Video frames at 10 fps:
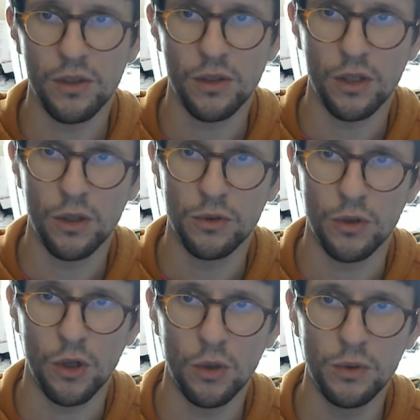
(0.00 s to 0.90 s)
can go to
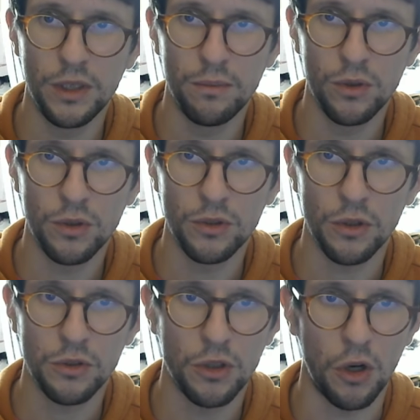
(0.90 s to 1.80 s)

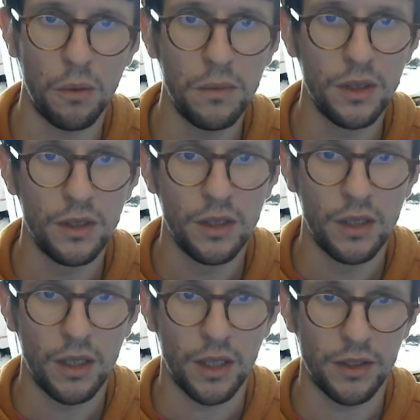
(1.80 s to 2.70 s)
odinbook.com,
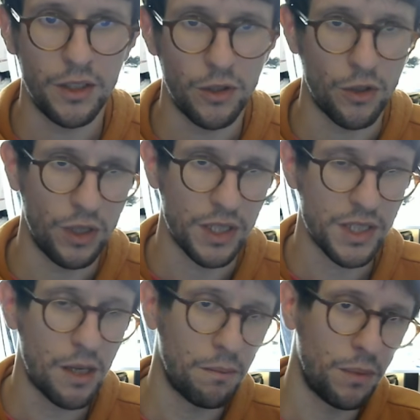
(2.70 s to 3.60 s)
and there you can read a
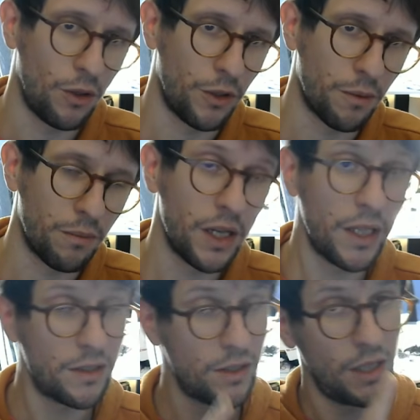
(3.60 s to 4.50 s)
sample or you can buy
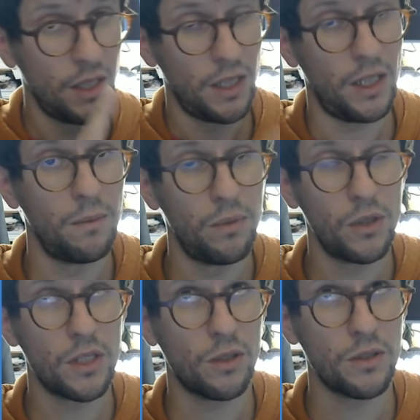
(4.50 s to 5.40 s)
it. And the book
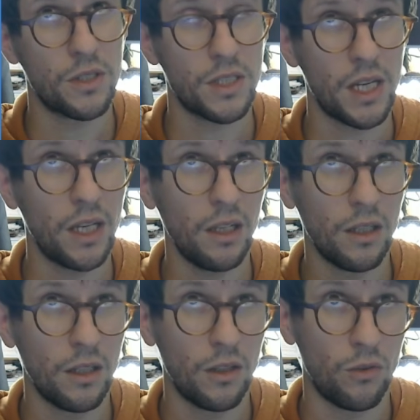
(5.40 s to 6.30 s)
is on sale
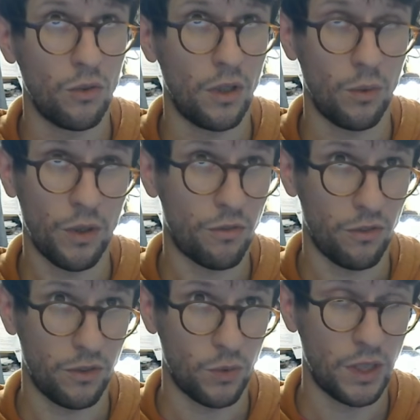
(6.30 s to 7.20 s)
with
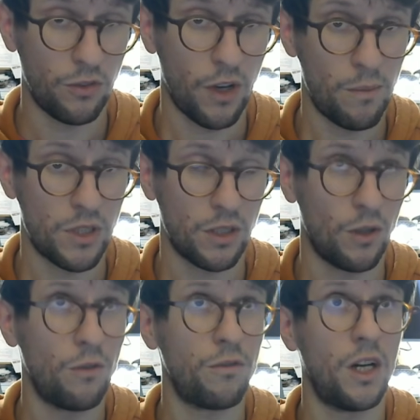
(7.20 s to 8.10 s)
25%
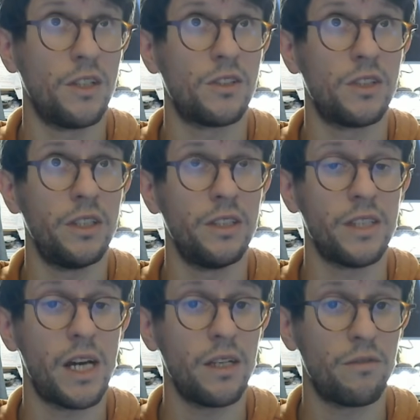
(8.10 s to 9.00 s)
off until
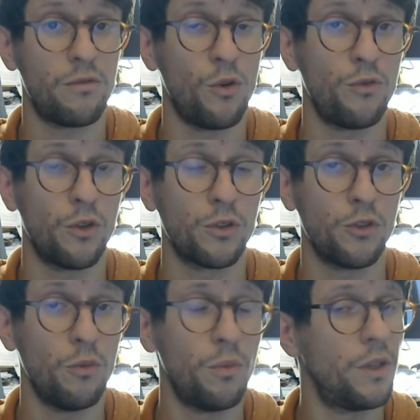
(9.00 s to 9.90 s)
9th of
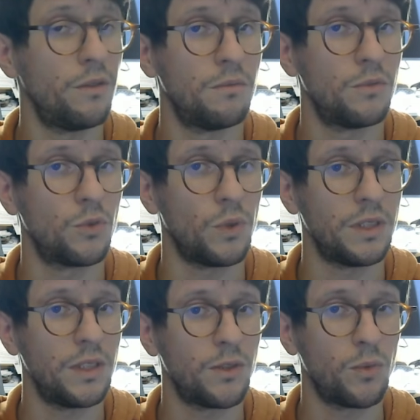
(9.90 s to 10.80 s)
October
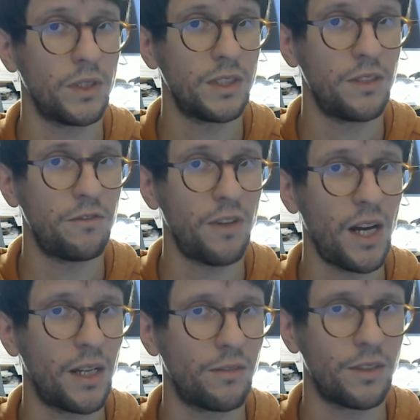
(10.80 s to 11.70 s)

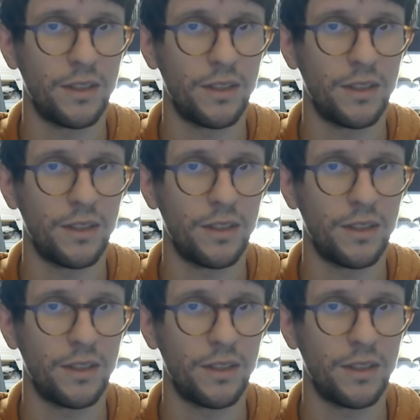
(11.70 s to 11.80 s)
2025.